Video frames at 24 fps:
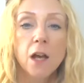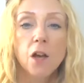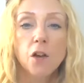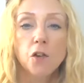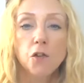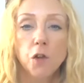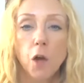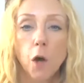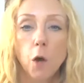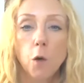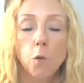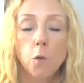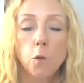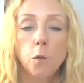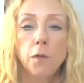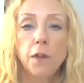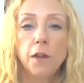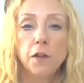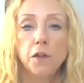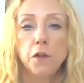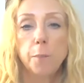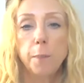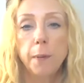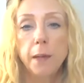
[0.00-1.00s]
So
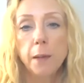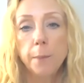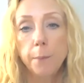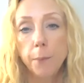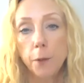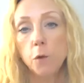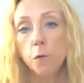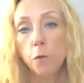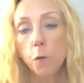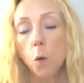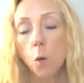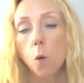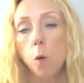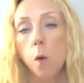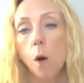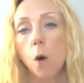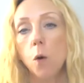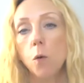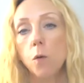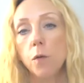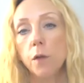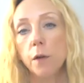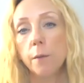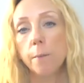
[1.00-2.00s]
there's been a beautiful
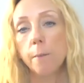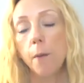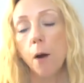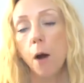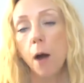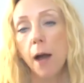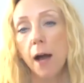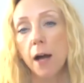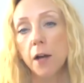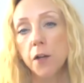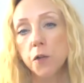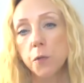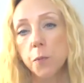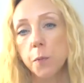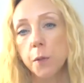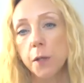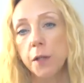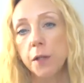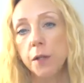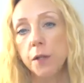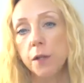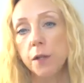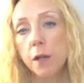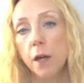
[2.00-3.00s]
quote that my
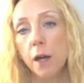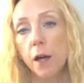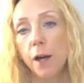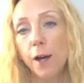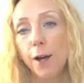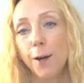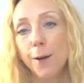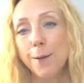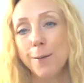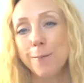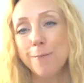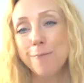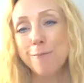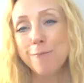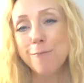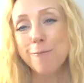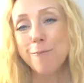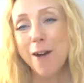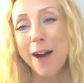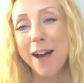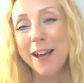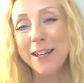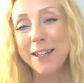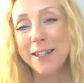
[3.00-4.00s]
husband
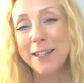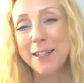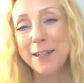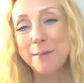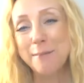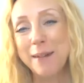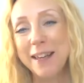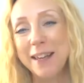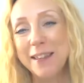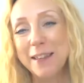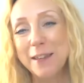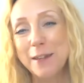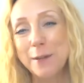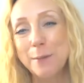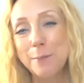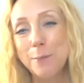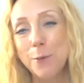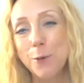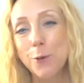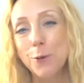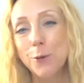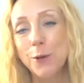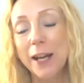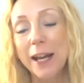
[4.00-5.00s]
raised to me this
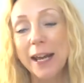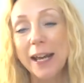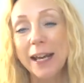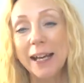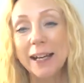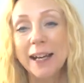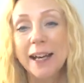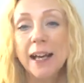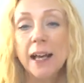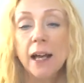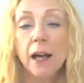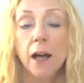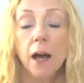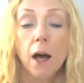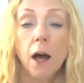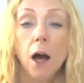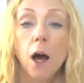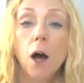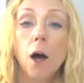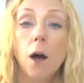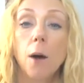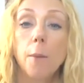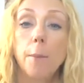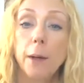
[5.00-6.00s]
morning
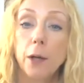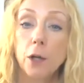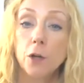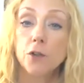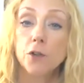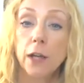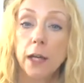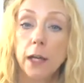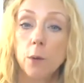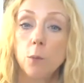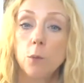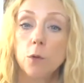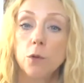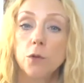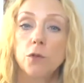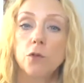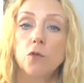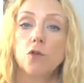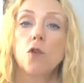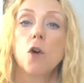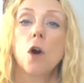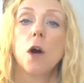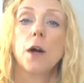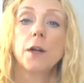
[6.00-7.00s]
because he was
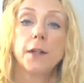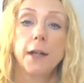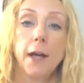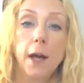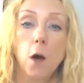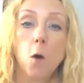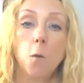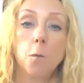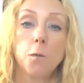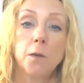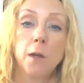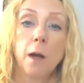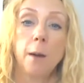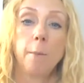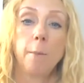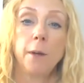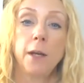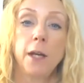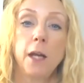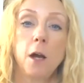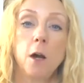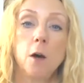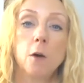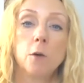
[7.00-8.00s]
trying to help
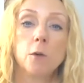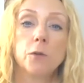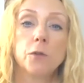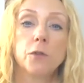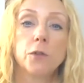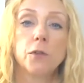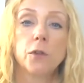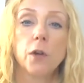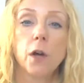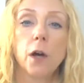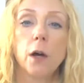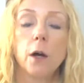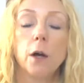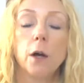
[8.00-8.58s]
somebody else